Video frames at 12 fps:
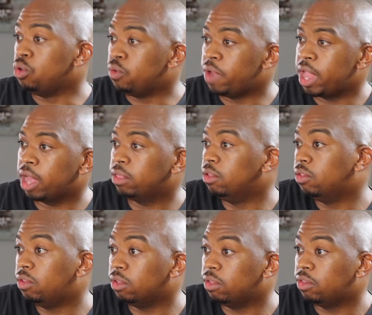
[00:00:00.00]
react in
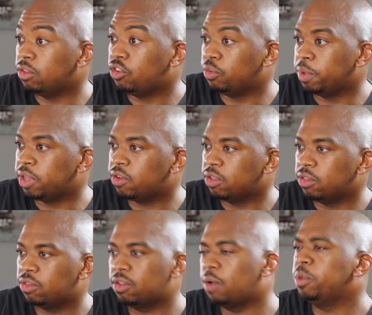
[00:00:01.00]
certain
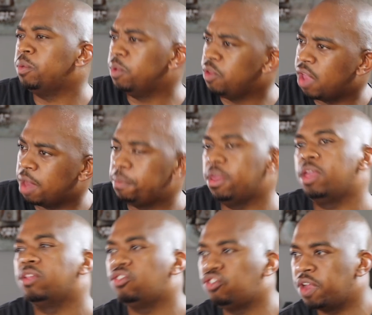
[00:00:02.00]
situations. How are you when you're happy,
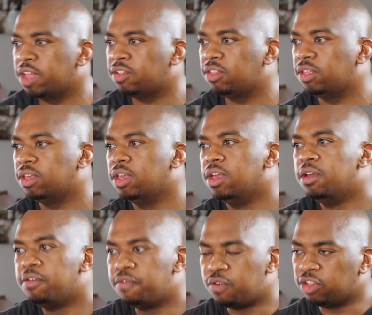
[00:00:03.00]
stressed,
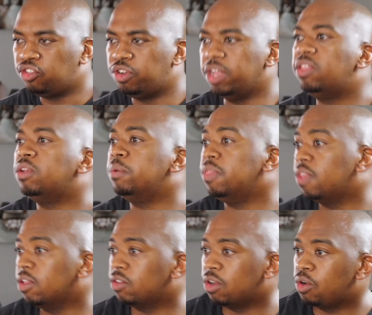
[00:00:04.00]
frustrated when
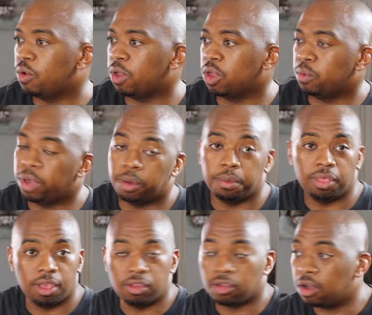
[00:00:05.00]
things are not going your way, when
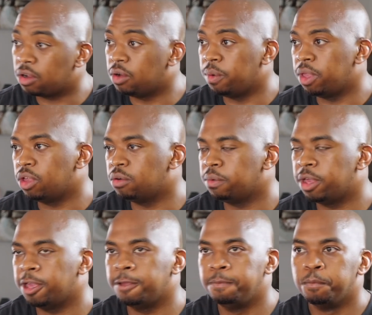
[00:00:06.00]
things are going your way.
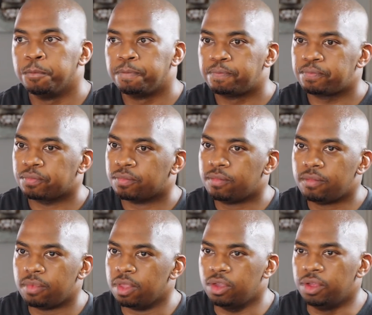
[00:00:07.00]

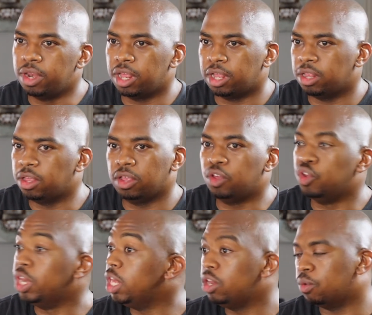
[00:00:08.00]
You
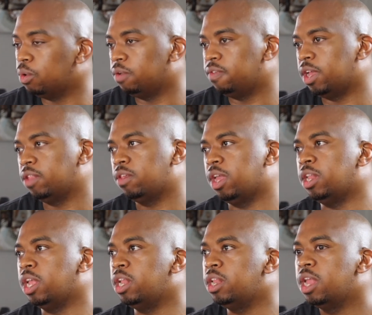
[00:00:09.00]
need all of that, and
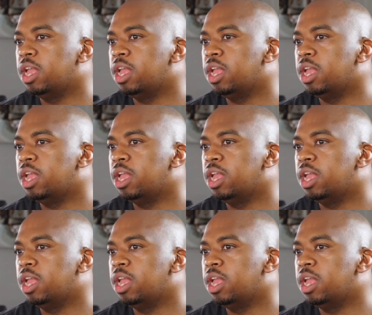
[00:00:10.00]
then